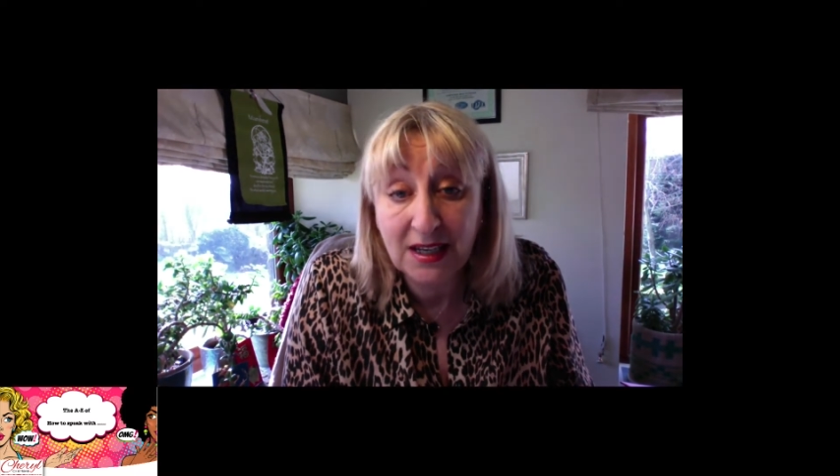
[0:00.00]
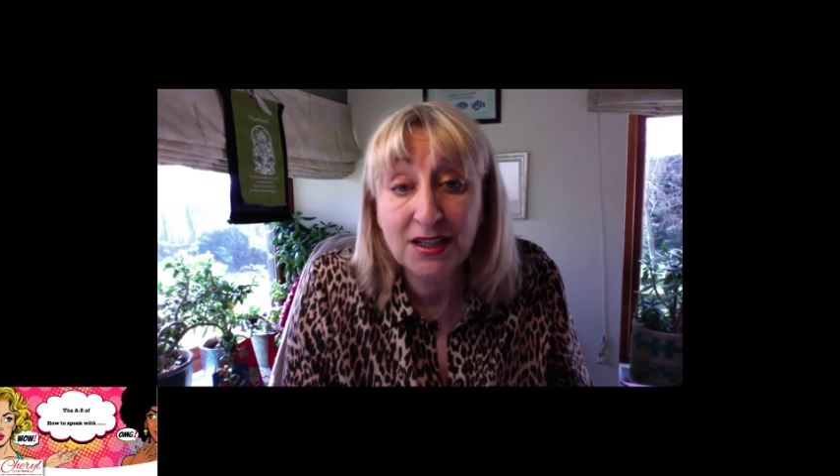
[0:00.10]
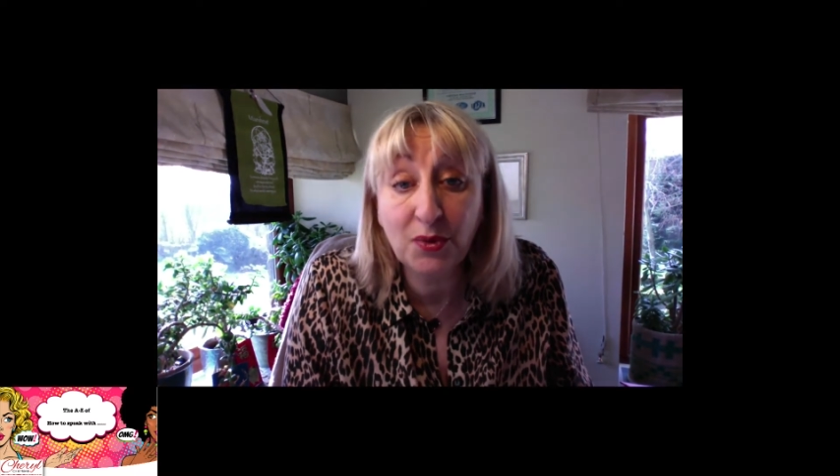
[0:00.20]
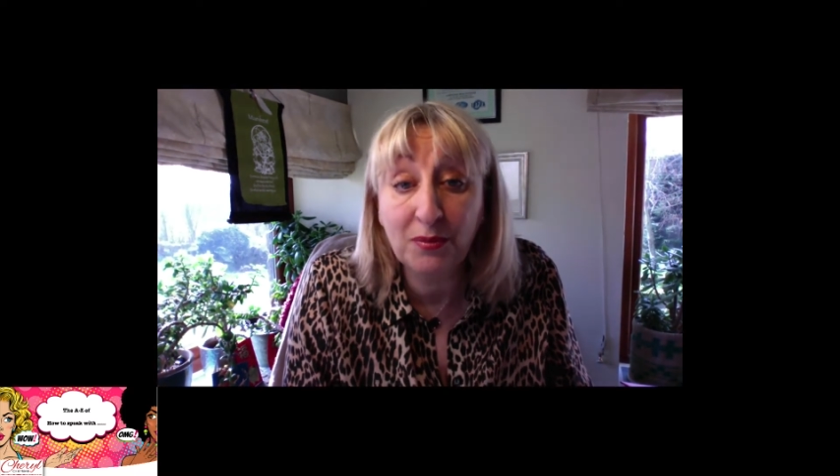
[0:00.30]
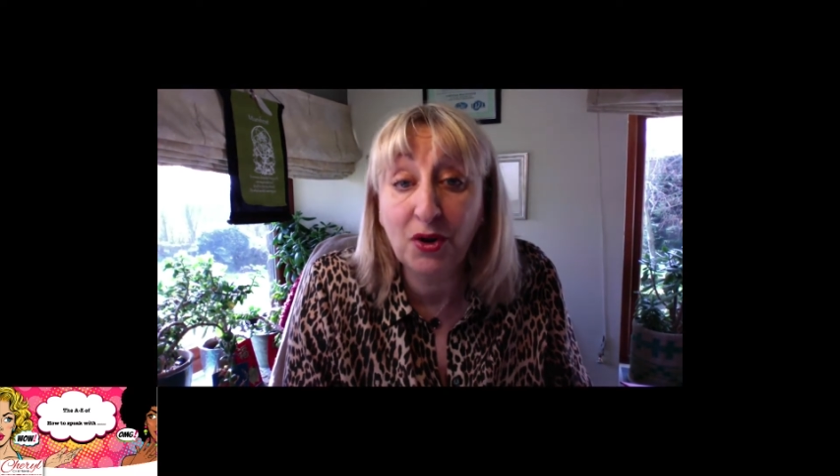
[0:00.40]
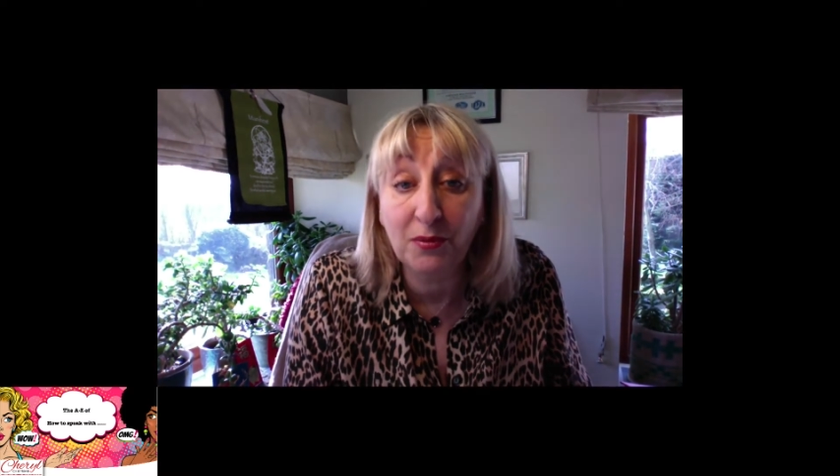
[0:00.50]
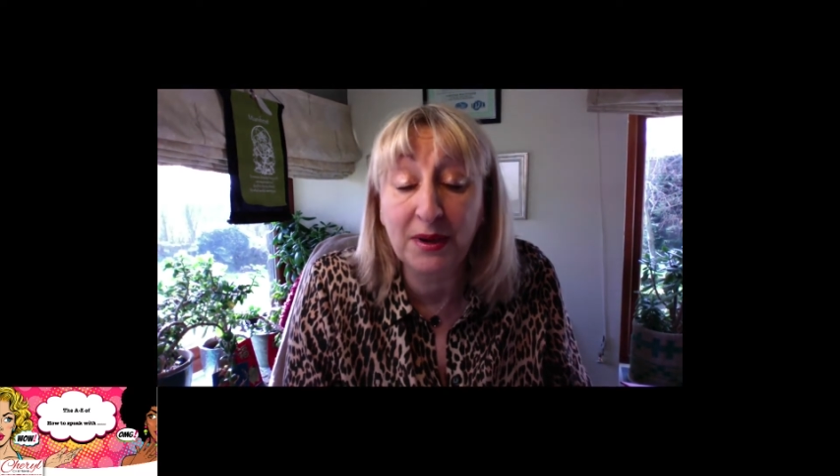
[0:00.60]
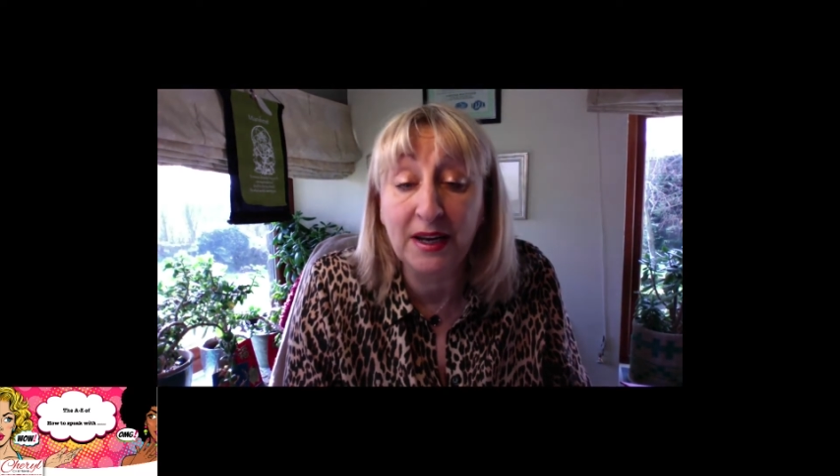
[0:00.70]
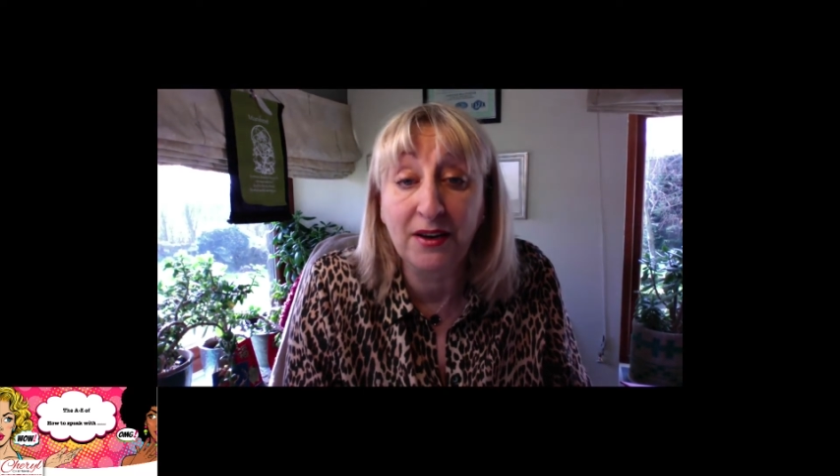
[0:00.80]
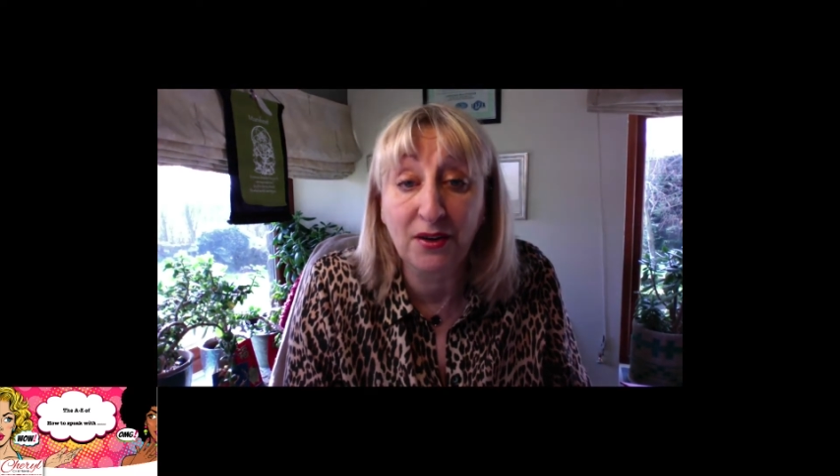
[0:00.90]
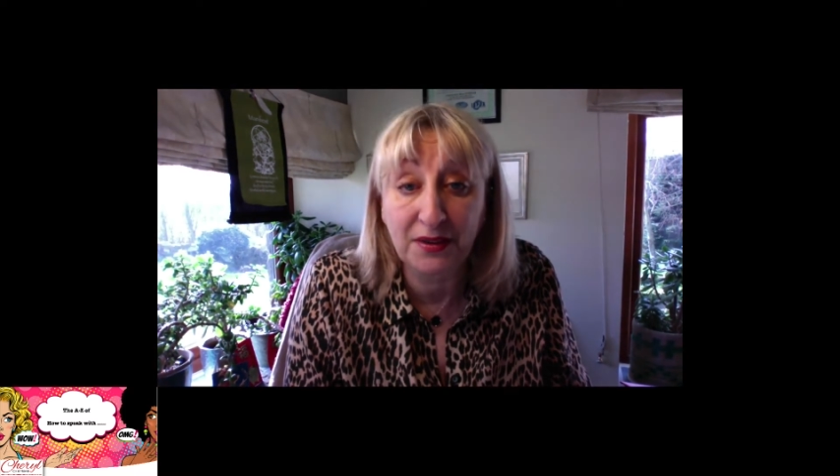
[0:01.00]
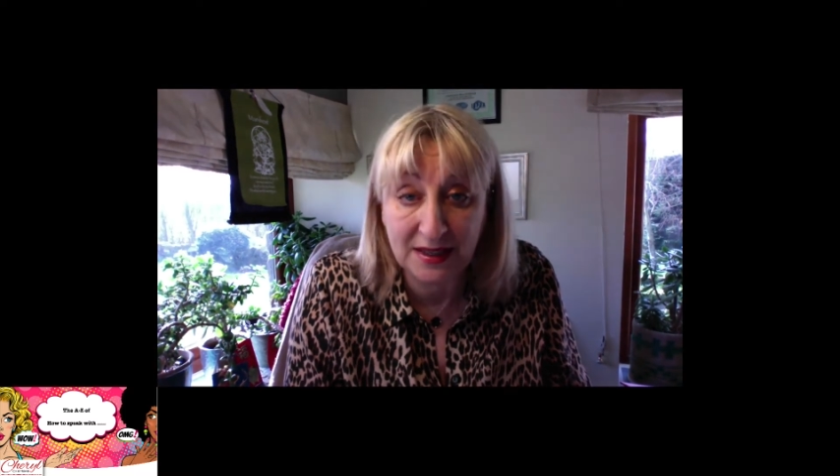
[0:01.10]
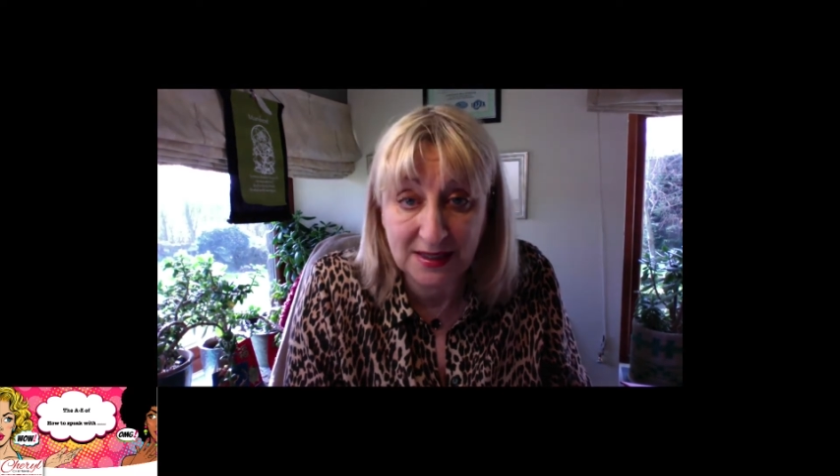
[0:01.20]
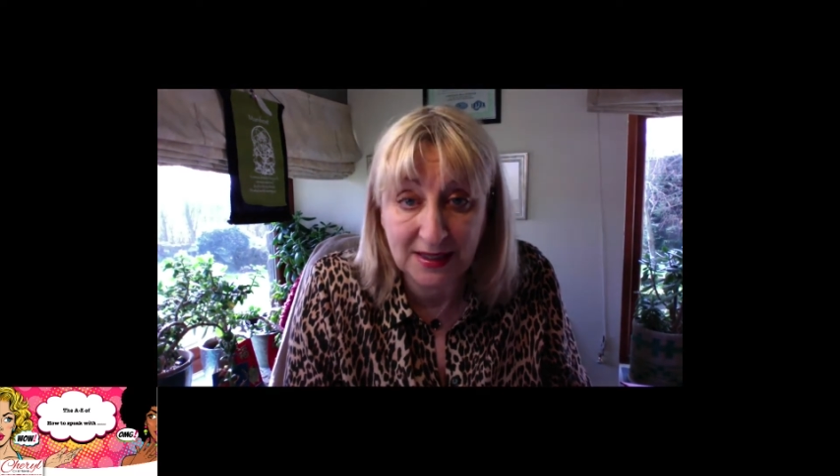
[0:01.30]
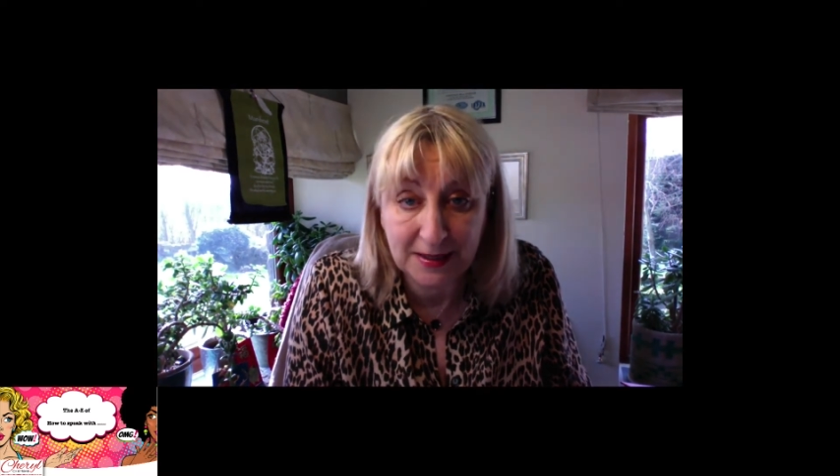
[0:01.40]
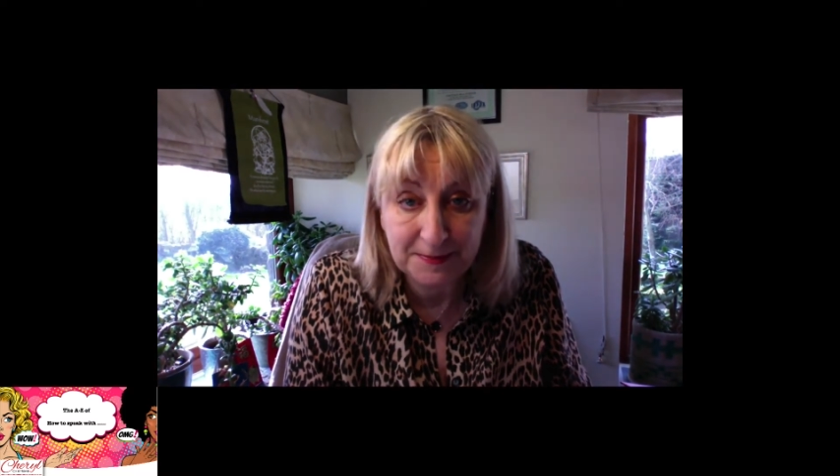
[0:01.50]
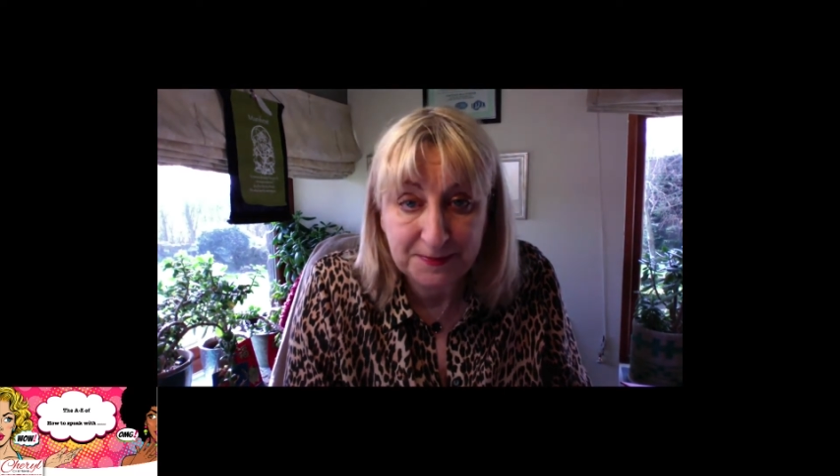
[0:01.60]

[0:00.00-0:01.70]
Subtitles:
So I'm not being authentic.